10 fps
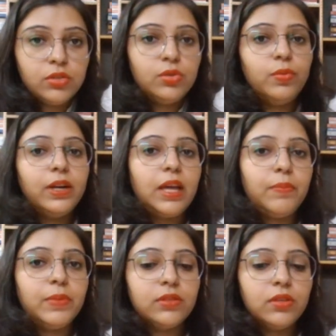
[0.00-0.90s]
So what
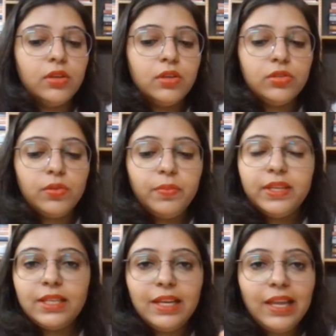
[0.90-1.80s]
happens? So
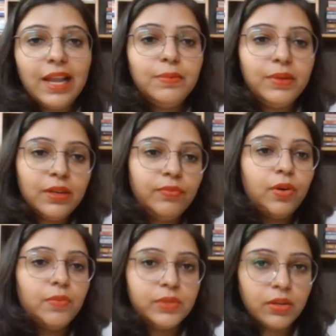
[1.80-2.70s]
basically aluminum
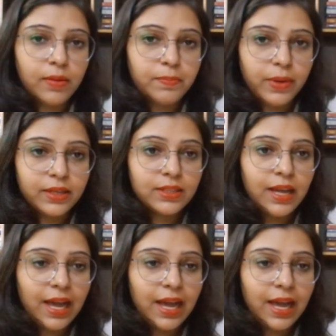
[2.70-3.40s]
forms a complex.